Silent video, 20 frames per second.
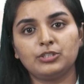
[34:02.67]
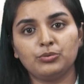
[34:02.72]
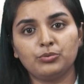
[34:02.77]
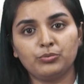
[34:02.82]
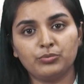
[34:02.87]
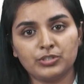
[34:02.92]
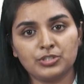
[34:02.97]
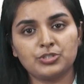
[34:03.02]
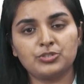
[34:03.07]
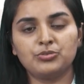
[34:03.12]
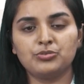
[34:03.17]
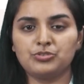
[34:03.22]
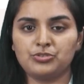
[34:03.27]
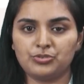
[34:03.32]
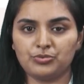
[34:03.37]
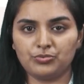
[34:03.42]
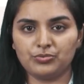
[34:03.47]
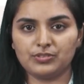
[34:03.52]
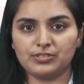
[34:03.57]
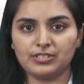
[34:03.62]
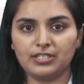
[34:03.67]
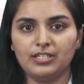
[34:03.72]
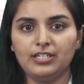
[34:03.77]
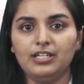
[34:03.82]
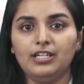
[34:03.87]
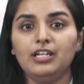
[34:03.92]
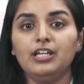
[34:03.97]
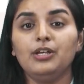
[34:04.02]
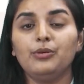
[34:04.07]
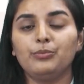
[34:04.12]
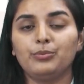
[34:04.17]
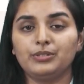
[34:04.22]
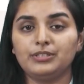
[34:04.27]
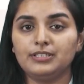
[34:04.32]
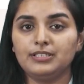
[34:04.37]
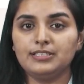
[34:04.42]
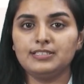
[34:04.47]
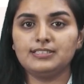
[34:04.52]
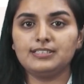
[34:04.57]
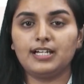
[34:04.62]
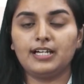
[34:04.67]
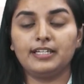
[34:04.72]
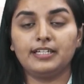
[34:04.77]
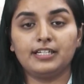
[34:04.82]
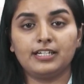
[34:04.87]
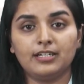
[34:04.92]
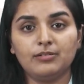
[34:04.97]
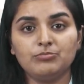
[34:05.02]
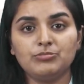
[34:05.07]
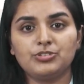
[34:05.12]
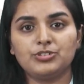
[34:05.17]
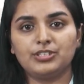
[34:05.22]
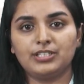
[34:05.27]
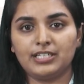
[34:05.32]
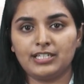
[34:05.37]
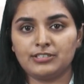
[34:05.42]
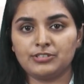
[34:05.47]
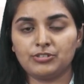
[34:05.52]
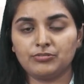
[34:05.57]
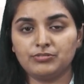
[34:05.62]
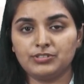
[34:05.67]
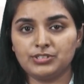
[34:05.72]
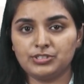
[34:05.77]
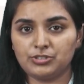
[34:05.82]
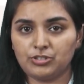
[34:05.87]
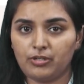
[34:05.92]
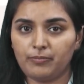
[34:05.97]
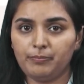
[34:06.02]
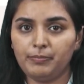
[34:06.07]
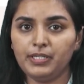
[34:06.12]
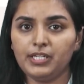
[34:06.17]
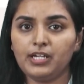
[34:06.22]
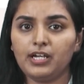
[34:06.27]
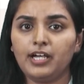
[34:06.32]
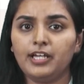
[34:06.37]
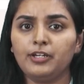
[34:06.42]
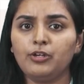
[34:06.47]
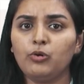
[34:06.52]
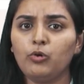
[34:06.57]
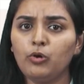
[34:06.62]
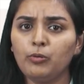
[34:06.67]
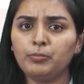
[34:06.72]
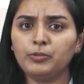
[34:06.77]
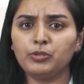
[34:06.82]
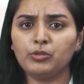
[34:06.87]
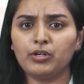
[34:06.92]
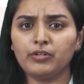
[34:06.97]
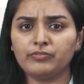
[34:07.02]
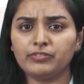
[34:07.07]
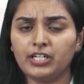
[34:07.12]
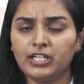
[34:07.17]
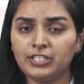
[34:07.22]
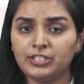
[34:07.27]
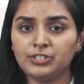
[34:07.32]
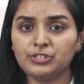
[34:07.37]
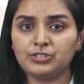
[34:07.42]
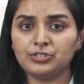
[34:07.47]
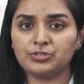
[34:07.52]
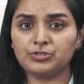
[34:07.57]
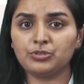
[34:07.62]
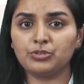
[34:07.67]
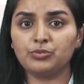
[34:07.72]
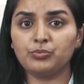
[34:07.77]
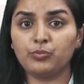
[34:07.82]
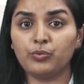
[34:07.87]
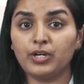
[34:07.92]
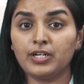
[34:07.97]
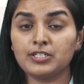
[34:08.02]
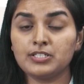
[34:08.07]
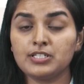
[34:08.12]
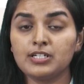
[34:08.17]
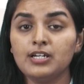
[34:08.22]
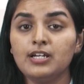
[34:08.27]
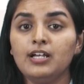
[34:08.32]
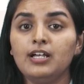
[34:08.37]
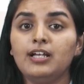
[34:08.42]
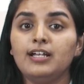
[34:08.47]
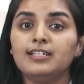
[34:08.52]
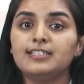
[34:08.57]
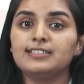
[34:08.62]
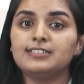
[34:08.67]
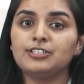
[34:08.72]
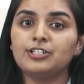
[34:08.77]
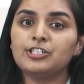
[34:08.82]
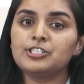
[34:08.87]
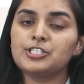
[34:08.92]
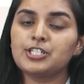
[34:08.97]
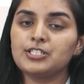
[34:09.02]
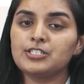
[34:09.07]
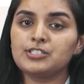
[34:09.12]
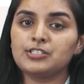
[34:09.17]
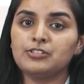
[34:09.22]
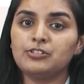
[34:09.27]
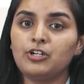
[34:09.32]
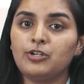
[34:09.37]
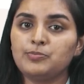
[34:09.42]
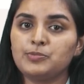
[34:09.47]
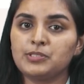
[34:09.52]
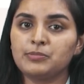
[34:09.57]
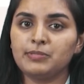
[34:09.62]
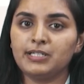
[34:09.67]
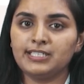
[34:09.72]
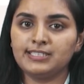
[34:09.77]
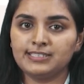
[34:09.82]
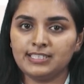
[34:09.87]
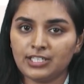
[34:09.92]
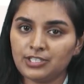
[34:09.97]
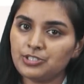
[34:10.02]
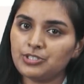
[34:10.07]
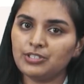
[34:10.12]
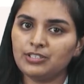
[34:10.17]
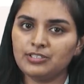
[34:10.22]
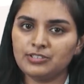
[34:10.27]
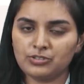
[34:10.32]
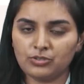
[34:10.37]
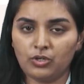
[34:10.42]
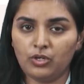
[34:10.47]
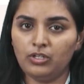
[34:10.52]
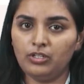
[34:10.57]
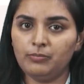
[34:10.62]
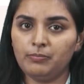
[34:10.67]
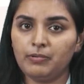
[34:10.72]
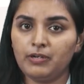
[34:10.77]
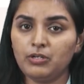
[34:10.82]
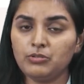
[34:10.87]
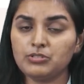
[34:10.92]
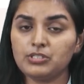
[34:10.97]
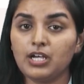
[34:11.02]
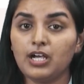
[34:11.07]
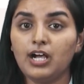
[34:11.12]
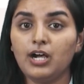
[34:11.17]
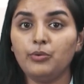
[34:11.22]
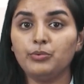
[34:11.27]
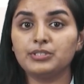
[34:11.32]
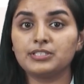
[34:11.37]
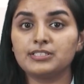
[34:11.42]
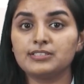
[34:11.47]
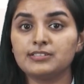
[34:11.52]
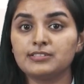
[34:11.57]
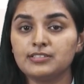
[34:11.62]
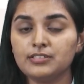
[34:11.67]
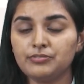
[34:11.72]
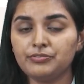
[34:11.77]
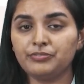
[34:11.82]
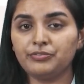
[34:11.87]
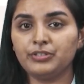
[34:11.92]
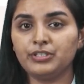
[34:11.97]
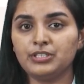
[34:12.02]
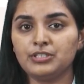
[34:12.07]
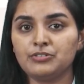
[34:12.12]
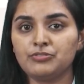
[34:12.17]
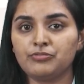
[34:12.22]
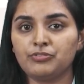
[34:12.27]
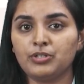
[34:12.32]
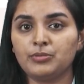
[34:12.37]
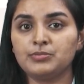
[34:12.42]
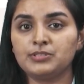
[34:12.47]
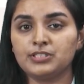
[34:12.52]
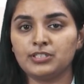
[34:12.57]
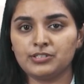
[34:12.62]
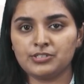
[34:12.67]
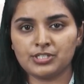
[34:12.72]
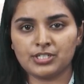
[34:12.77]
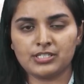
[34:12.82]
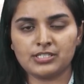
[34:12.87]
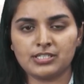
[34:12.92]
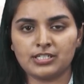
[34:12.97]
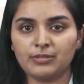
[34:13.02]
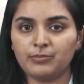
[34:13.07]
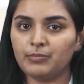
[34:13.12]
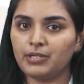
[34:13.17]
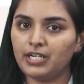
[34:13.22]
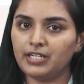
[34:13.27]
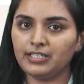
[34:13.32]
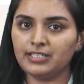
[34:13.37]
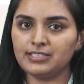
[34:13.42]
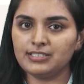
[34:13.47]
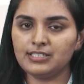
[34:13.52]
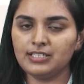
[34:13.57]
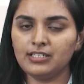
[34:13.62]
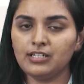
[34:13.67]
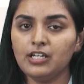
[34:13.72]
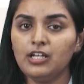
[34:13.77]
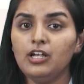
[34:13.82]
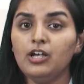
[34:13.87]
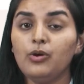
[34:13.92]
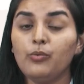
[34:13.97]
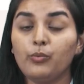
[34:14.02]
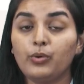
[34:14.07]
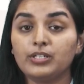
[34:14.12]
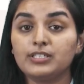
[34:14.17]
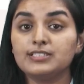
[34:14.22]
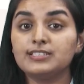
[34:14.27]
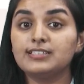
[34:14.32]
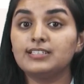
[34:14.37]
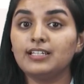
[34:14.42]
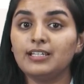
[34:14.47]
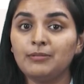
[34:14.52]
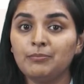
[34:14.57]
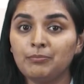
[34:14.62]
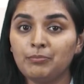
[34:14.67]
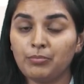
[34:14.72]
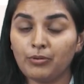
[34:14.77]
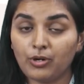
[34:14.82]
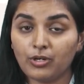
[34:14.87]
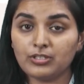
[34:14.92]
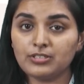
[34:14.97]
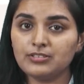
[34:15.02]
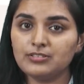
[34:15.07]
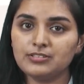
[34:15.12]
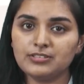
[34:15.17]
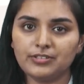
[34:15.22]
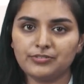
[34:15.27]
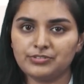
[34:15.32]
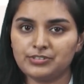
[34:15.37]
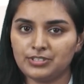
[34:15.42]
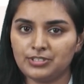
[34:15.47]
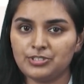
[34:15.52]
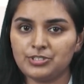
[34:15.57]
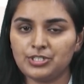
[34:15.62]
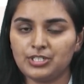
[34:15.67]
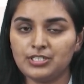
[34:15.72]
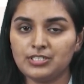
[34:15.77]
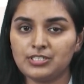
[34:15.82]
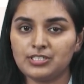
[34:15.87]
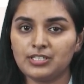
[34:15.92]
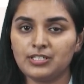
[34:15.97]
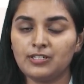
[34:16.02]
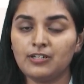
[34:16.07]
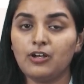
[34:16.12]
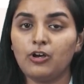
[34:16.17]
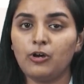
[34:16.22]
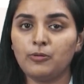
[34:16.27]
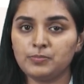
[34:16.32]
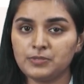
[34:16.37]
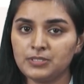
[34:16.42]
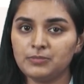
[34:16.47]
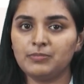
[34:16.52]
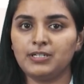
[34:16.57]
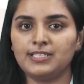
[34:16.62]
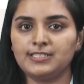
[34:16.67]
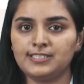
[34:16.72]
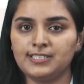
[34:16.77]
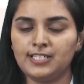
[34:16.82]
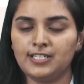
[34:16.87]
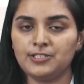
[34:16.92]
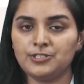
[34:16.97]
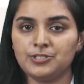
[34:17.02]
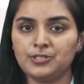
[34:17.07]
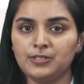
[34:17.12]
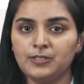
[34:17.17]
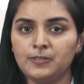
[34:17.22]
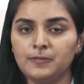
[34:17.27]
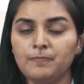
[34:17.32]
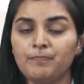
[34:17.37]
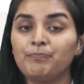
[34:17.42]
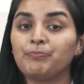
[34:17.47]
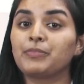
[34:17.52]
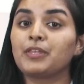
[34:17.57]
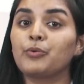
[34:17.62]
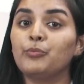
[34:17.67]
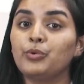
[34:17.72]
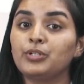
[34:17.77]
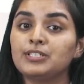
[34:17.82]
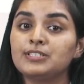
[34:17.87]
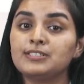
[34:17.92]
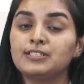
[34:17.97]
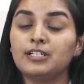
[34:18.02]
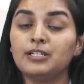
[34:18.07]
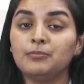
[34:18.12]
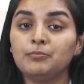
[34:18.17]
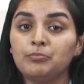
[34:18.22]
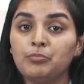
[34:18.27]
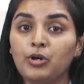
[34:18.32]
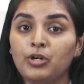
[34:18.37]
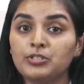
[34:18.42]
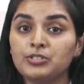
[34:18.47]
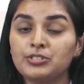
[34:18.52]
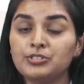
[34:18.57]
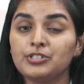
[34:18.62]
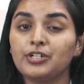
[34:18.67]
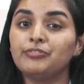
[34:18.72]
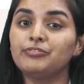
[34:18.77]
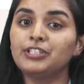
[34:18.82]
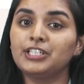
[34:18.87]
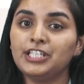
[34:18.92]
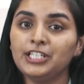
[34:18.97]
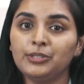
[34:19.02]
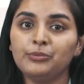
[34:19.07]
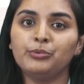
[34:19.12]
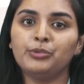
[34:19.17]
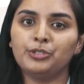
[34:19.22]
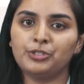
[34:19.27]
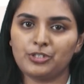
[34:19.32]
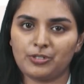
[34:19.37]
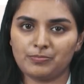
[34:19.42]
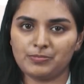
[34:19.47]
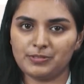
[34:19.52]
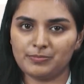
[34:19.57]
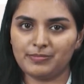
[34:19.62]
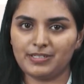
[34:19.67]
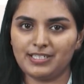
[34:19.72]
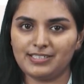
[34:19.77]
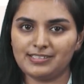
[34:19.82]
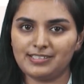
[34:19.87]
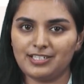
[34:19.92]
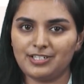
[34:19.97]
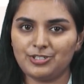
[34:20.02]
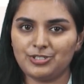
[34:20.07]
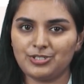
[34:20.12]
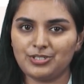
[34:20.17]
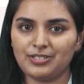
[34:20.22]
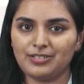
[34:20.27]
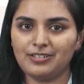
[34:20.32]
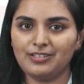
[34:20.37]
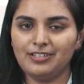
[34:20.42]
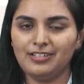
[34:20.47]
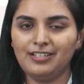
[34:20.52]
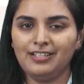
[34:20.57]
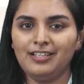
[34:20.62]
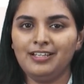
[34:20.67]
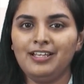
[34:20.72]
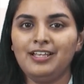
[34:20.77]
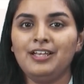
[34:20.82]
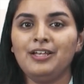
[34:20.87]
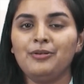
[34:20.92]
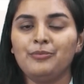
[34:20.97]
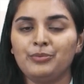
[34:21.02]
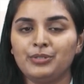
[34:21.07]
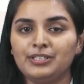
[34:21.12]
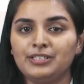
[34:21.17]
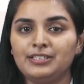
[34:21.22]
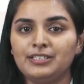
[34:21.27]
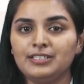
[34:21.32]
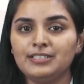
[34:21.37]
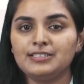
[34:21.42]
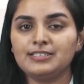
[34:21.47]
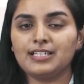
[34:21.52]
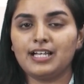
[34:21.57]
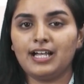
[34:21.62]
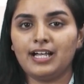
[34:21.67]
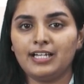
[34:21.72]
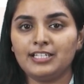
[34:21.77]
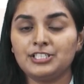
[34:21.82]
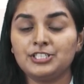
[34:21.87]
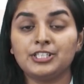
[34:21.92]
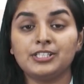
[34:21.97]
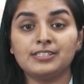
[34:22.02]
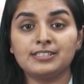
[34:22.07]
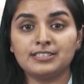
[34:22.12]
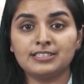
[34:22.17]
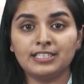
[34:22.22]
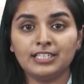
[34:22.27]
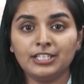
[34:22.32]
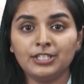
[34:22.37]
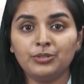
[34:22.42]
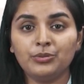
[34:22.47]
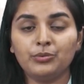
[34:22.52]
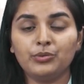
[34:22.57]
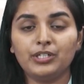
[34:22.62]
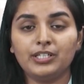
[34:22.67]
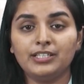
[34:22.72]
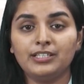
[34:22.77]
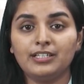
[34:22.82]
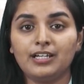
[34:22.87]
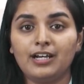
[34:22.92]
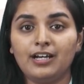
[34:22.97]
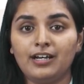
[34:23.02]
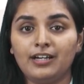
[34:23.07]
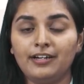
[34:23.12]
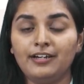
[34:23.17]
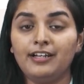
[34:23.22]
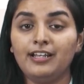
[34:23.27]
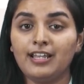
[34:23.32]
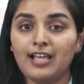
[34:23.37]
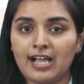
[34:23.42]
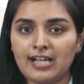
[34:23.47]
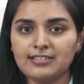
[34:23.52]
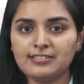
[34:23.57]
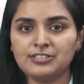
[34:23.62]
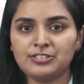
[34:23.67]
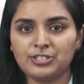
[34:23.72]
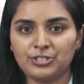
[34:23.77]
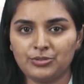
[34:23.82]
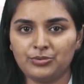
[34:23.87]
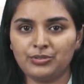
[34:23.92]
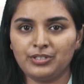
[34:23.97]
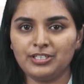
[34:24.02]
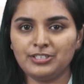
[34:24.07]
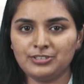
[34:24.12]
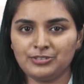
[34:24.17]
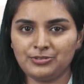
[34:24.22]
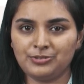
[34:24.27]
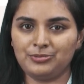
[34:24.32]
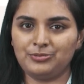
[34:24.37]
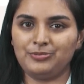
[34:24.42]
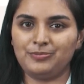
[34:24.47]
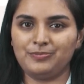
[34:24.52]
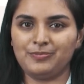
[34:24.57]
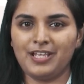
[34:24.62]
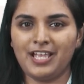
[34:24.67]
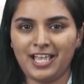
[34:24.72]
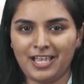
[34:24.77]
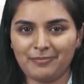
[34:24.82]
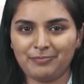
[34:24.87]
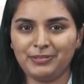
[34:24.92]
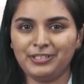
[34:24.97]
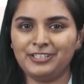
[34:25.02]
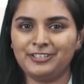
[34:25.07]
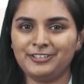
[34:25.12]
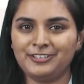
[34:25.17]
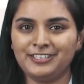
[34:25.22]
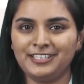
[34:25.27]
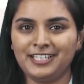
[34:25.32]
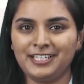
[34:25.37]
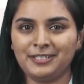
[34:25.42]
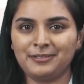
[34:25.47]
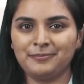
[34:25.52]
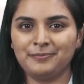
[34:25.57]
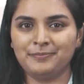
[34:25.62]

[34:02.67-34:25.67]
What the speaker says: you wish to choose. With this, I come to the end of this topic. I hope you have understood what search engine optimization is all about, how it is different from search engine marketing, what is the importance of search engine optimization, what is the importance of keyword optimization. With this, I shall see you in our last unit soon. Happy learning.